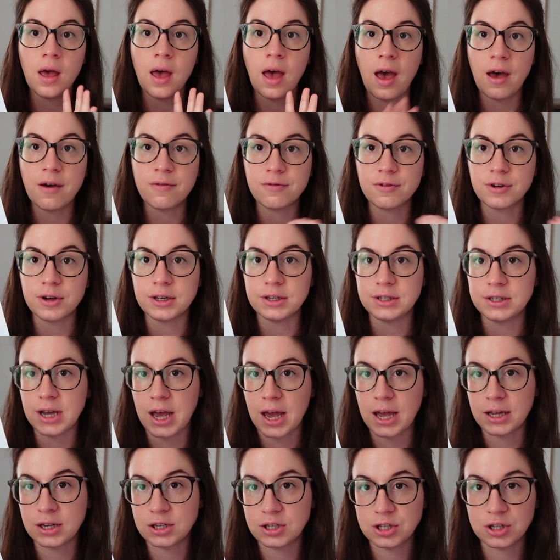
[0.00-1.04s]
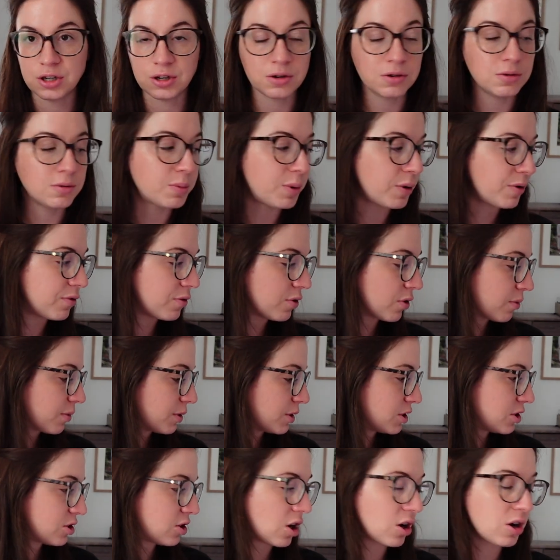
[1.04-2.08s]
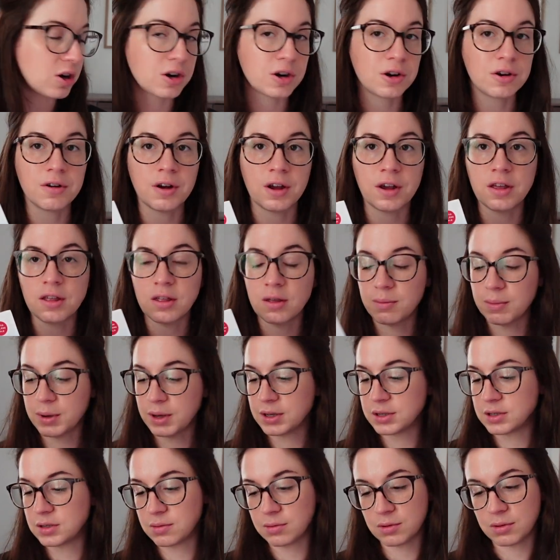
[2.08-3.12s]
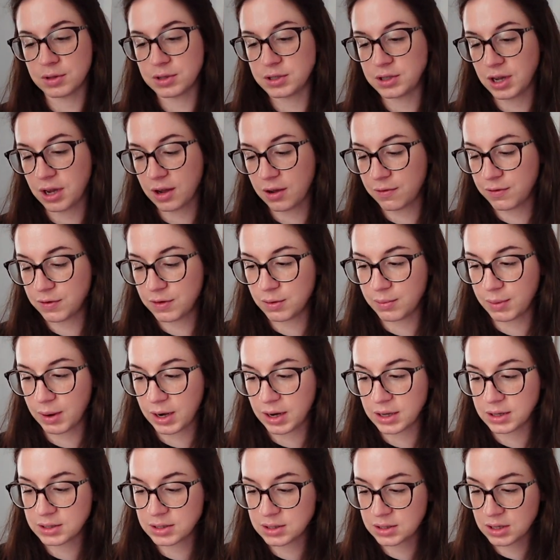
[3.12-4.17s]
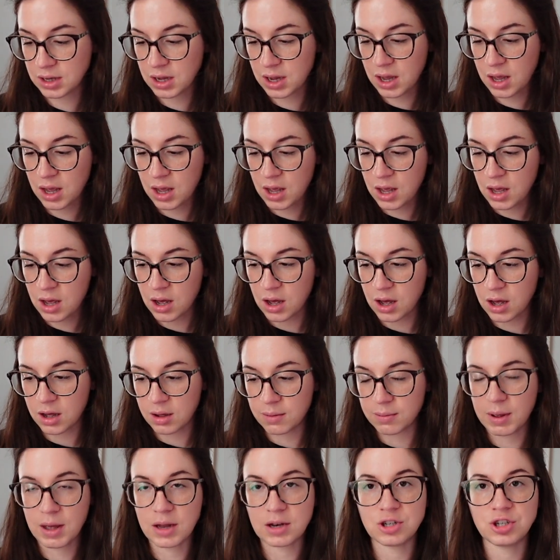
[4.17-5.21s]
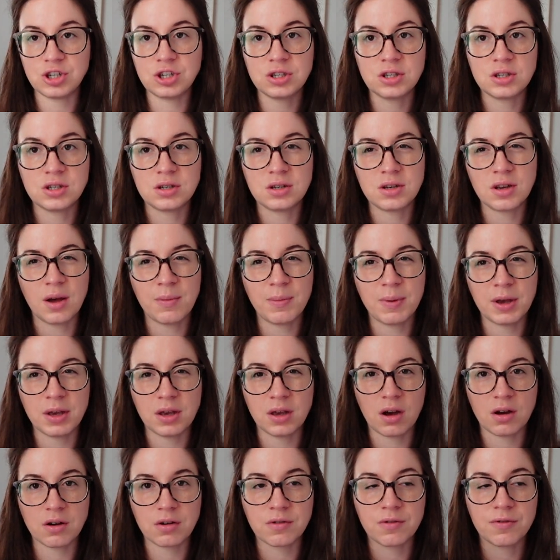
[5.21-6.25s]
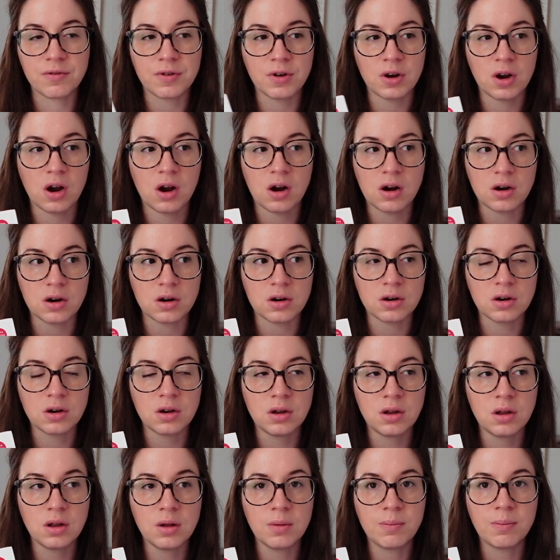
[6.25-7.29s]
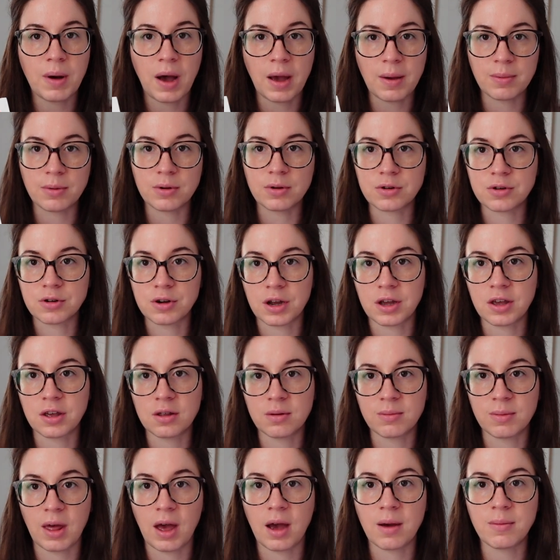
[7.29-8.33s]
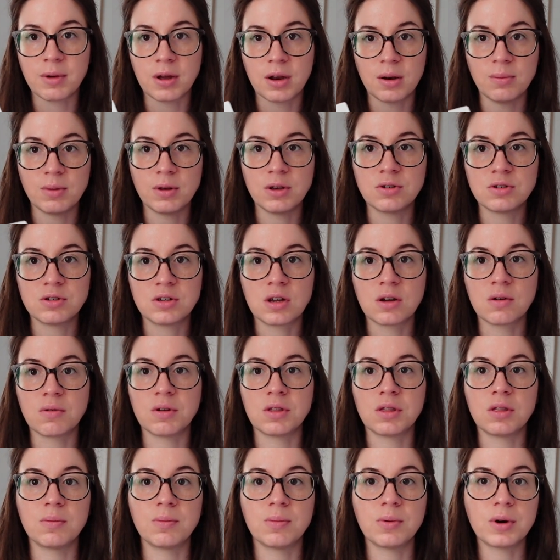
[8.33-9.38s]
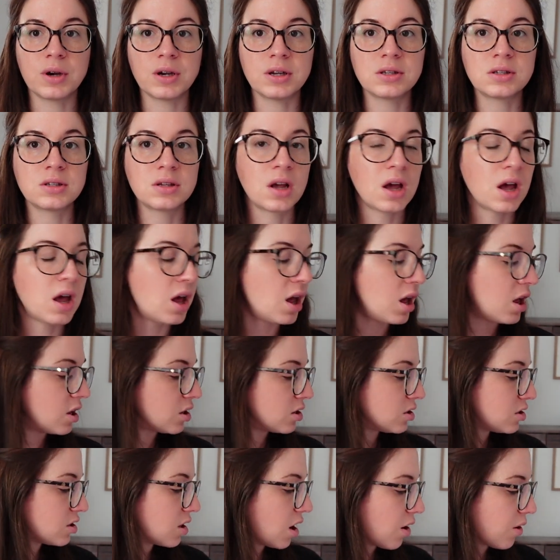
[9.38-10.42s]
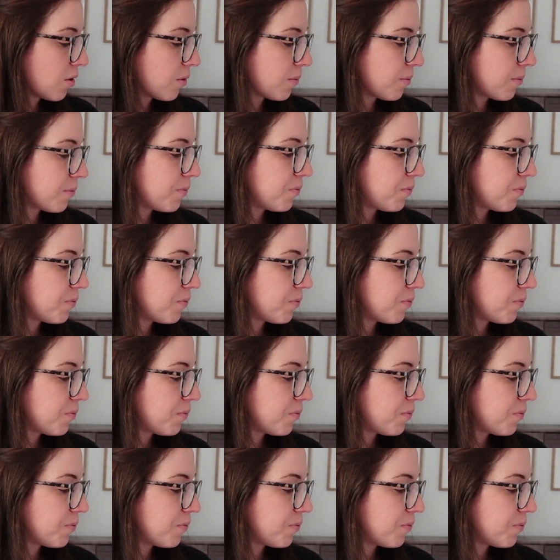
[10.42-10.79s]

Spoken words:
every day too before we start her curriculum, because it will only take a few minutes, and she's a bit young for our Bible curriculum that I'm going to be using with the boys. So